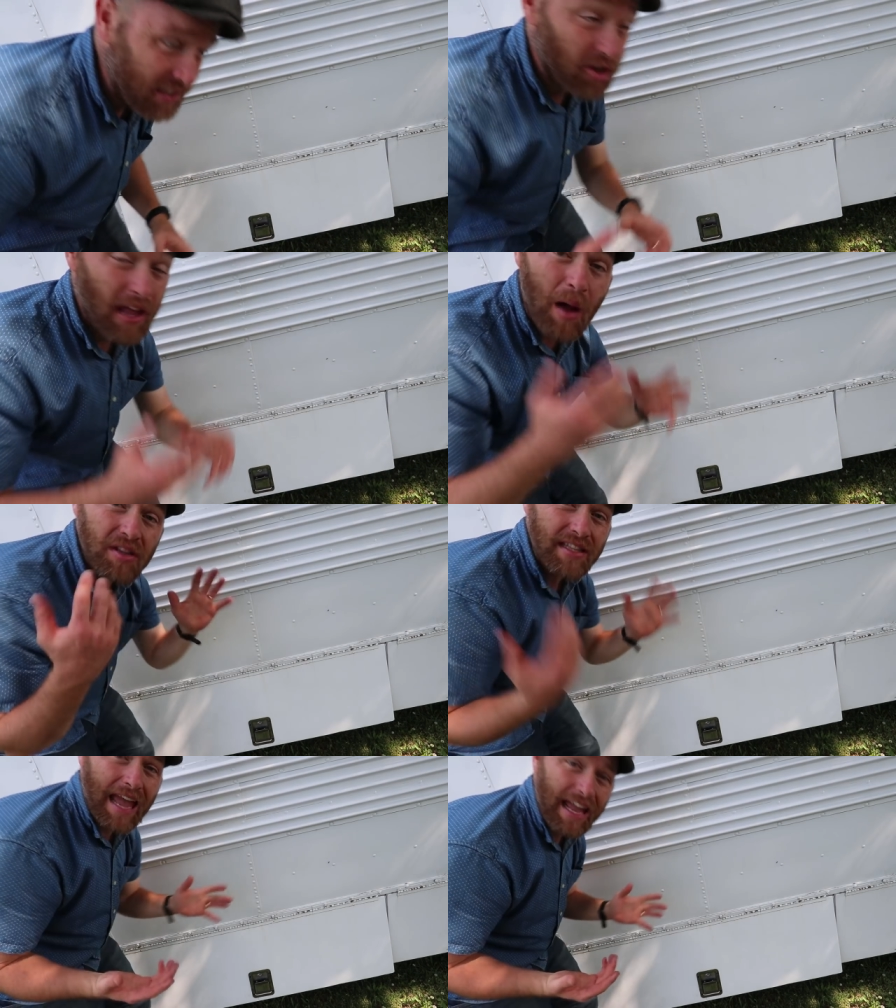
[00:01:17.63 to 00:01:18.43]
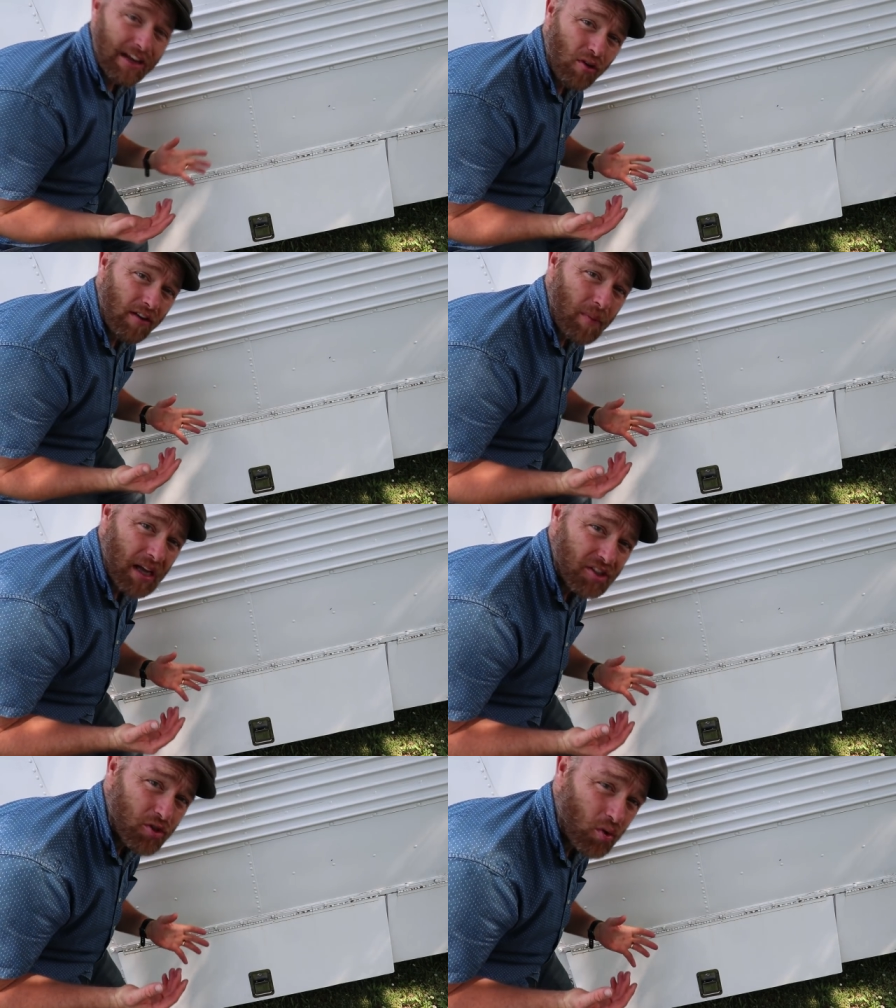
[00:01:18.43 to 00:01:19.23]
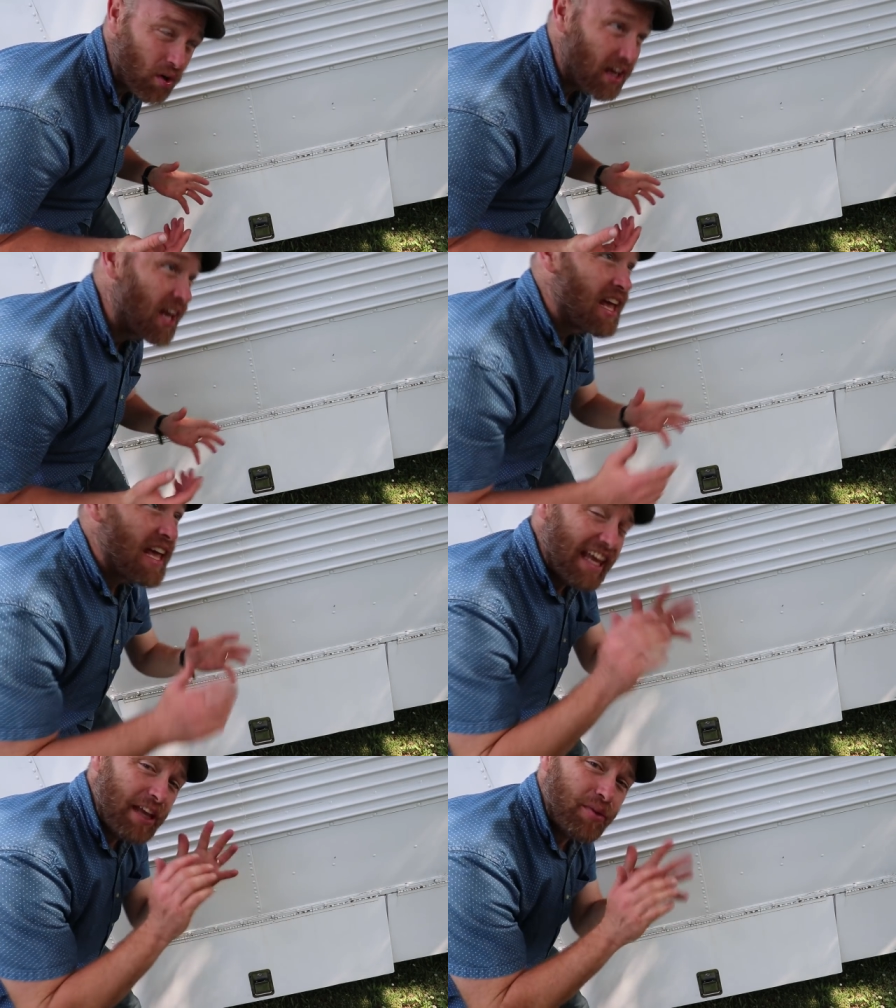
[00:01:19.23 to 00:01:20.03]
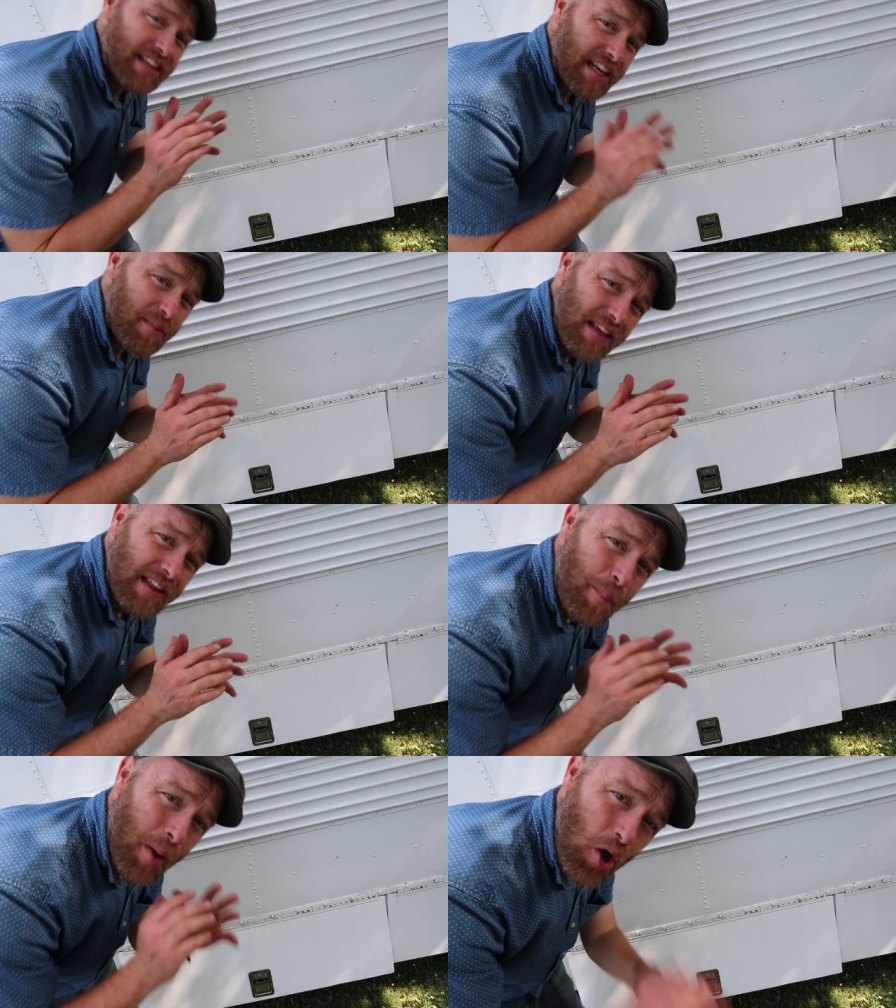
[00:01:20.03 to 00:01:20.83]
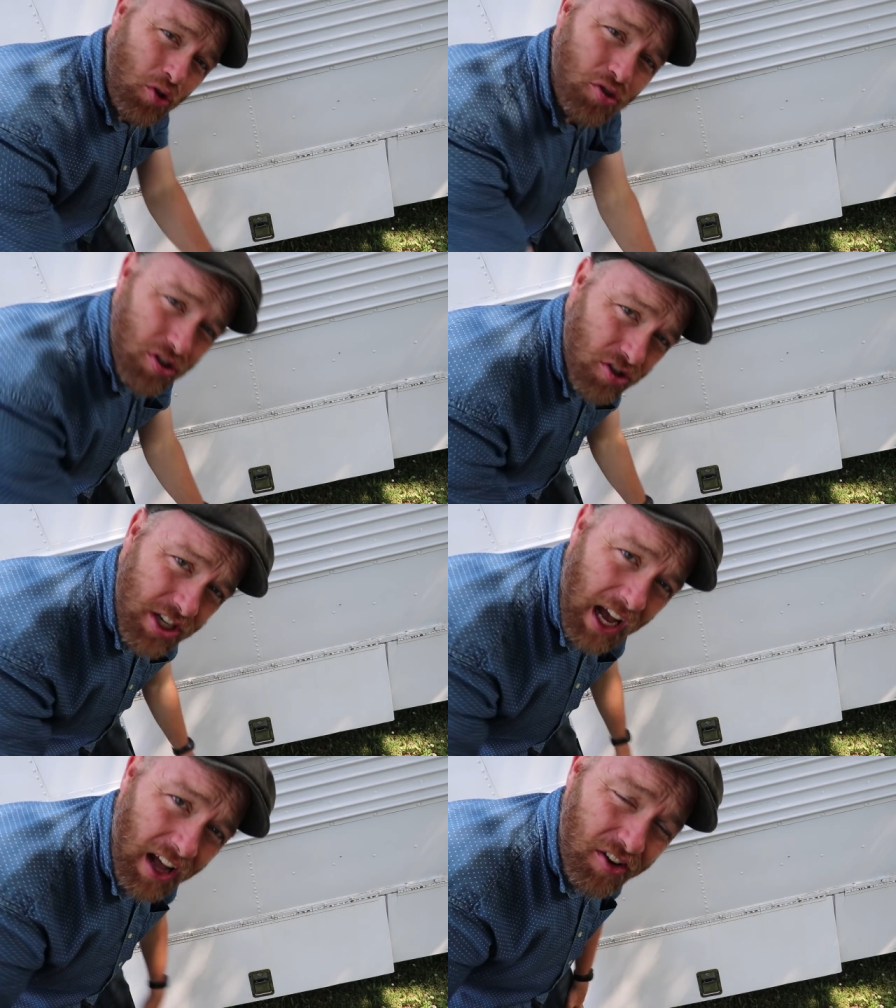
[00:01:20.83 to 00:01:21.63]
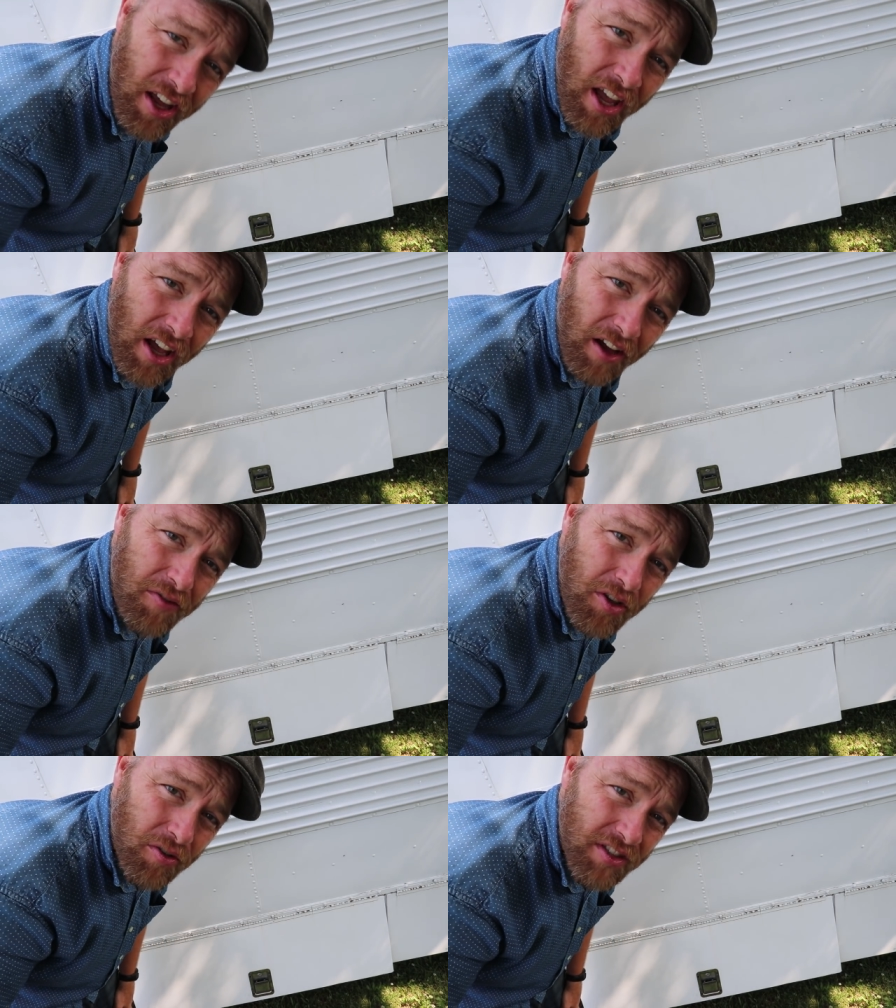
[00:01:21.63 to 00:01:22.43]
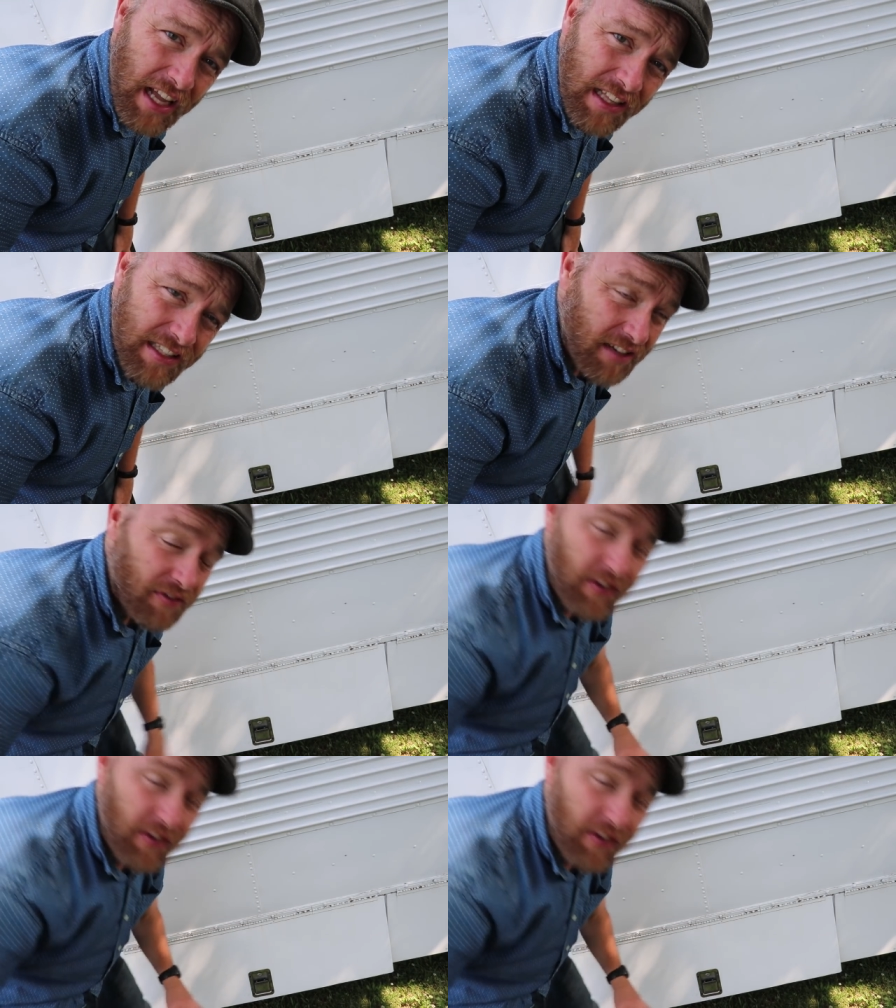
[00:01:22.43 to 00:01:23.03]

So that was the angle of my story. He was going to be the poster child of Joel Salatin.